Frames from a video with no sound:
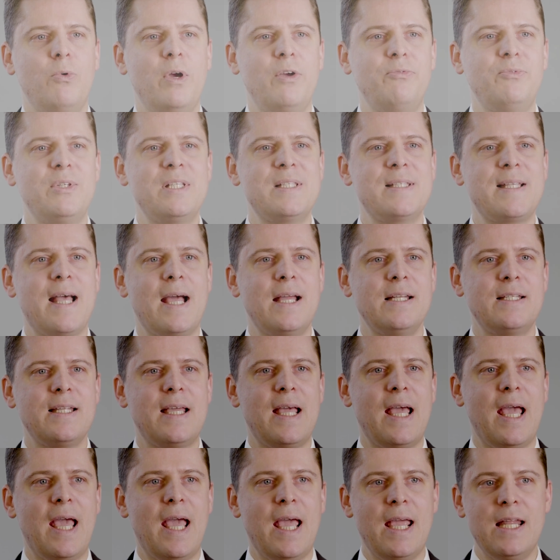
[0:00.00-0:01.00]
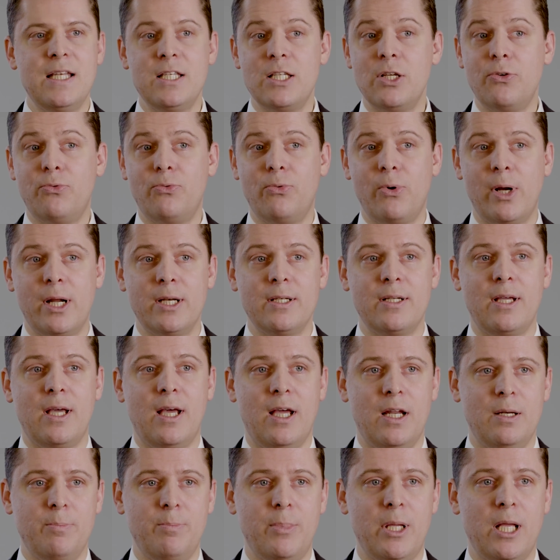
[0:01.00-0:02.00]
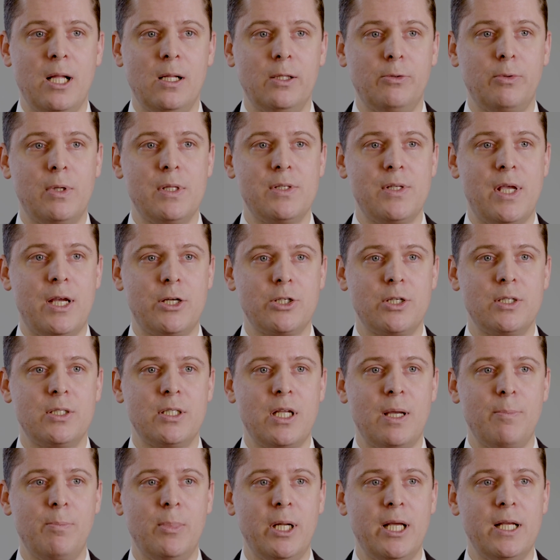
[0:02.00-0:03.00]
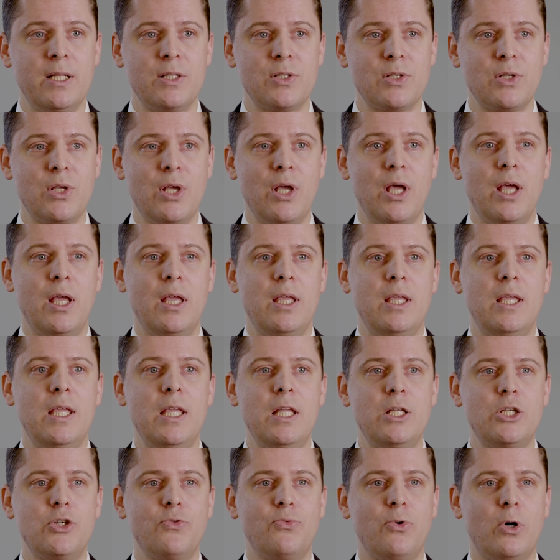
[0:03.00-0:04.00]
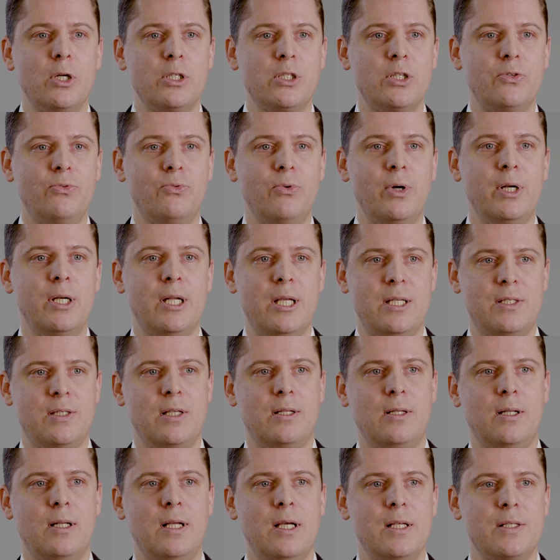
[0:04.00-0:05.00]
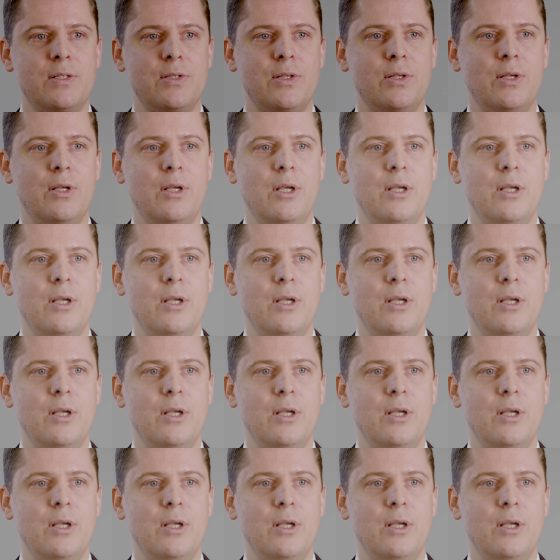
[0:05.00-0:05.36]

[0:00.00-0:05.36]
We've designed 8 different NPL transaction templates, each for different asset class,